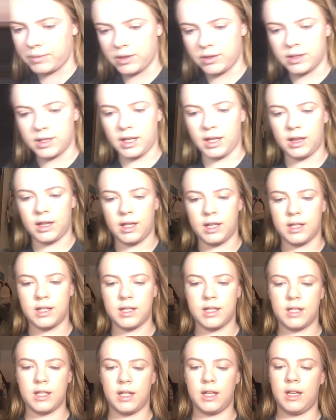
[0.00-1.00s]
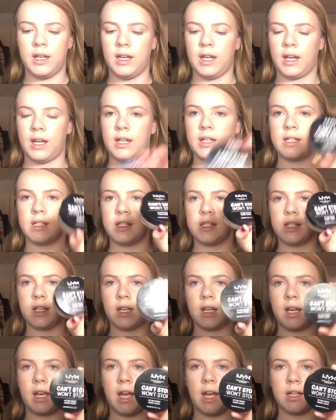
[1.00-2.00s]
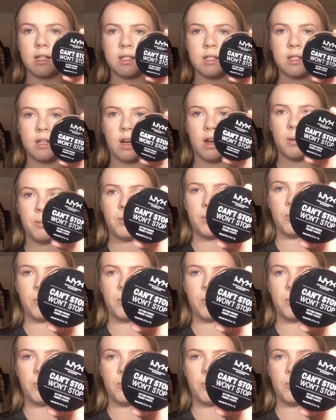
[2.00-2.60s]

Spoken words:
using this NYX Can't Stop,